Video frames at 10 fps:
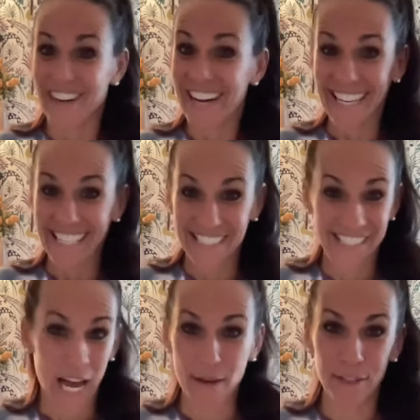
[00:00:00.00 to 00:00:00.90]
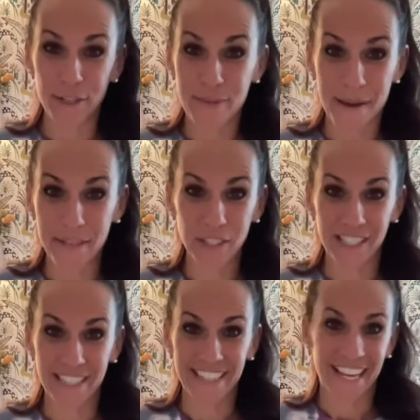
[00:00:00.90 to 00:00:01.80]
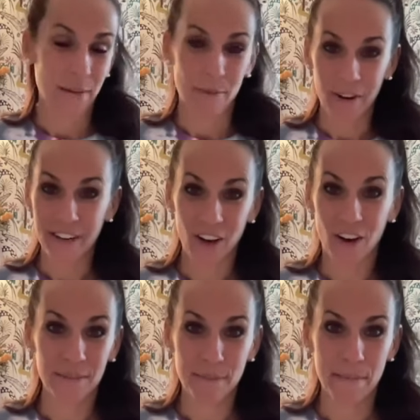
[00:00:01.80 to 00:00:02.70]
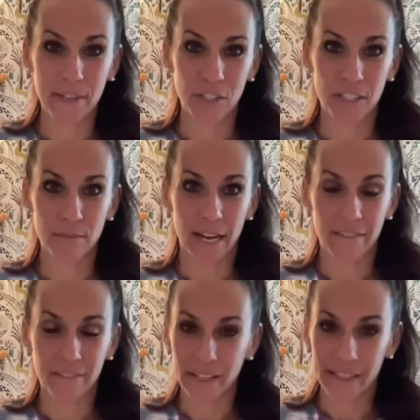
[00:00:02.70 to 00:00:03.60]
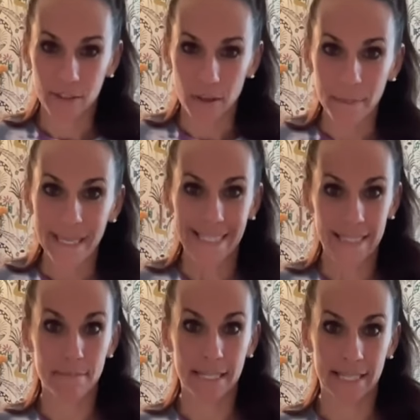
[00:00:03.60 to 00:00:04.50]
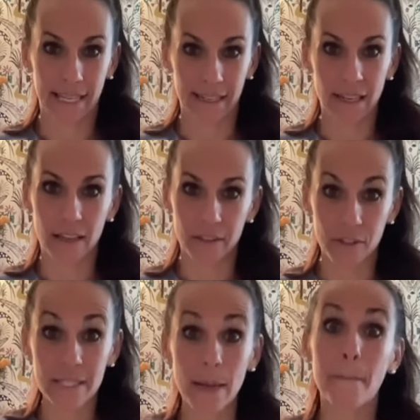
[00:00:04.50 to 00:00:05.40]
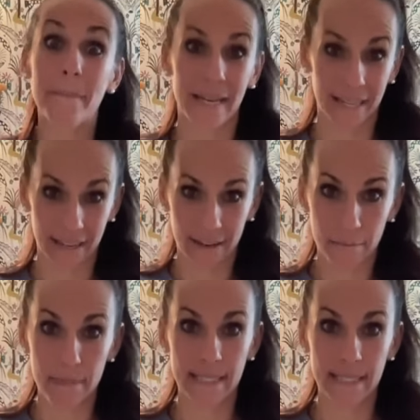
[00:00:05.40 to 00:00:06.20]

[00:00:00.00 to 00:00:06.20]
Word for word: all right, it's time to do my mission. And I'm already on my mission, but I feel like there's a piece missing. There's somebody